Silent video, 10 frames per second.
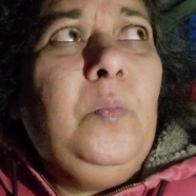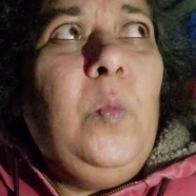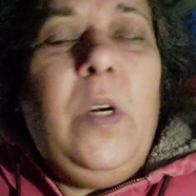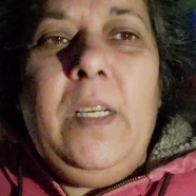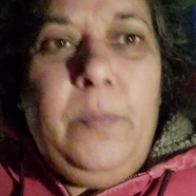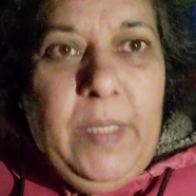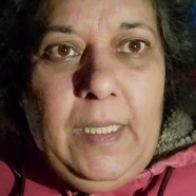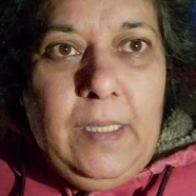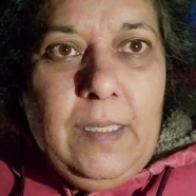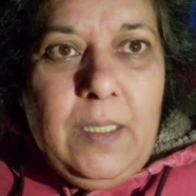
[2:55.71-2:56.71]
want to
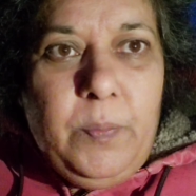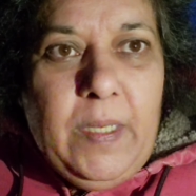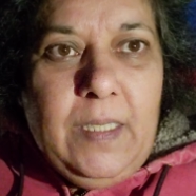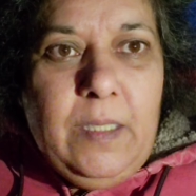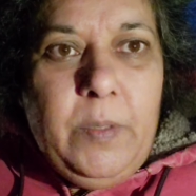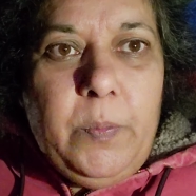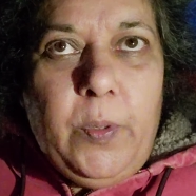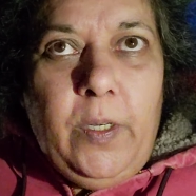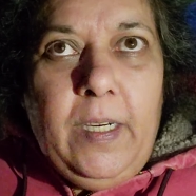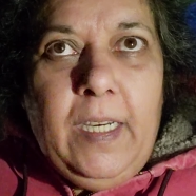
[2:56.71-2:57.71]
be in this exhibit
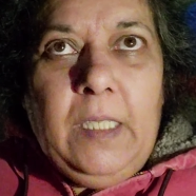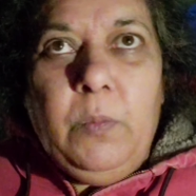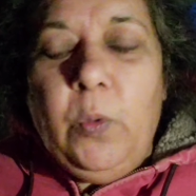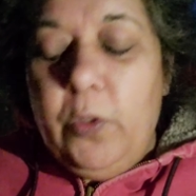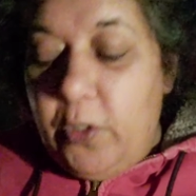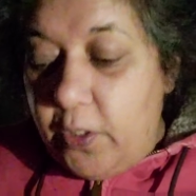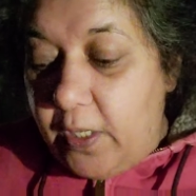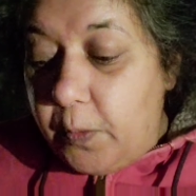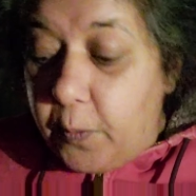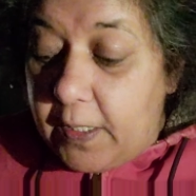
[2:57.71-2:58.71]
part anymore. So then
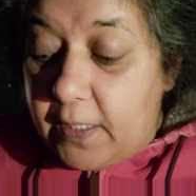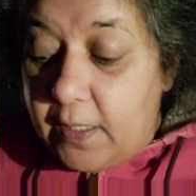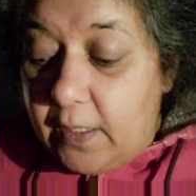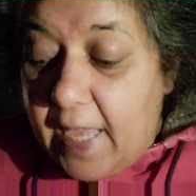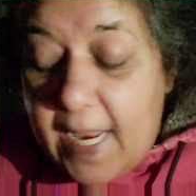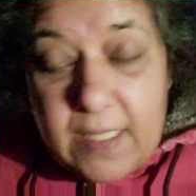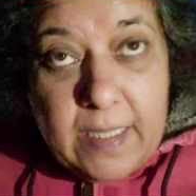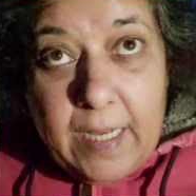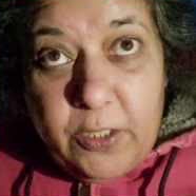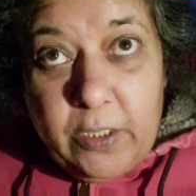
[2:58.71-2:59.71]
we went to the last
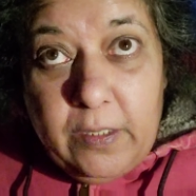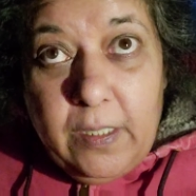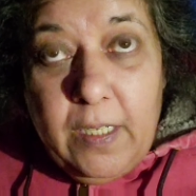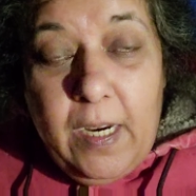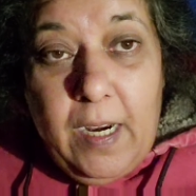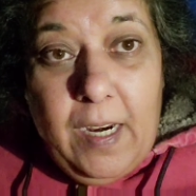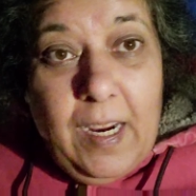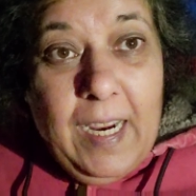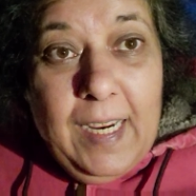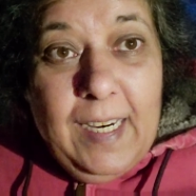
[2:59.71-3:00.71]
section
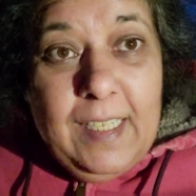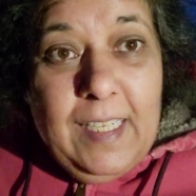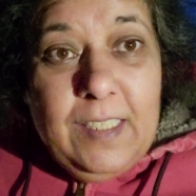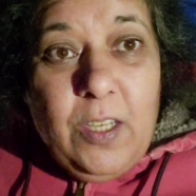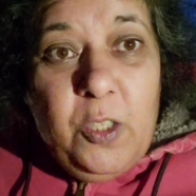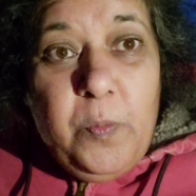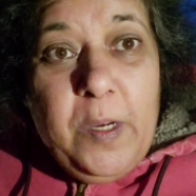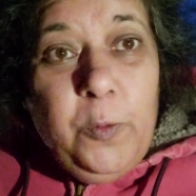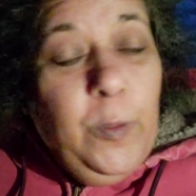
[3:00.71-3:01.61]
and it's all about